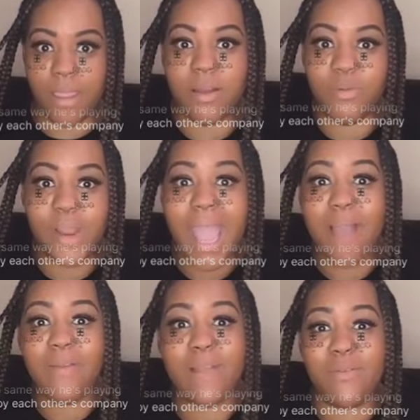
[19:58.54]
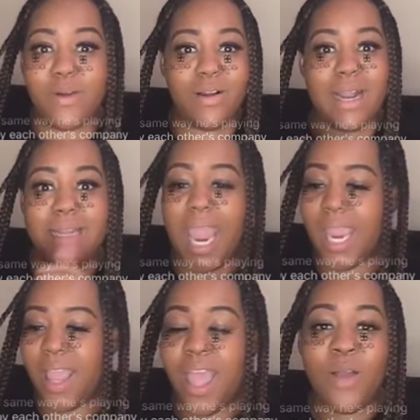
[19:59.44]
we haven't even went on a
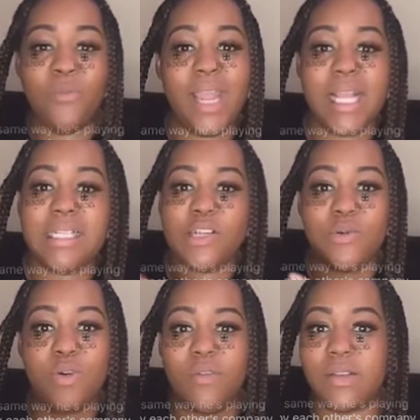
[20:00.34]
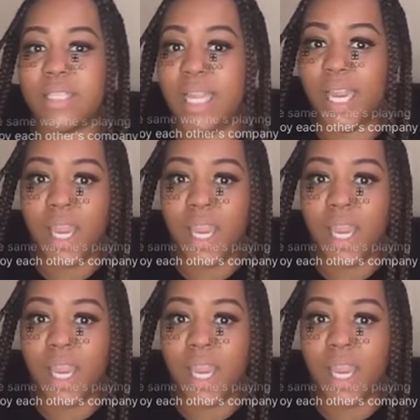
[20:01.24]
date. We it's still quarantine.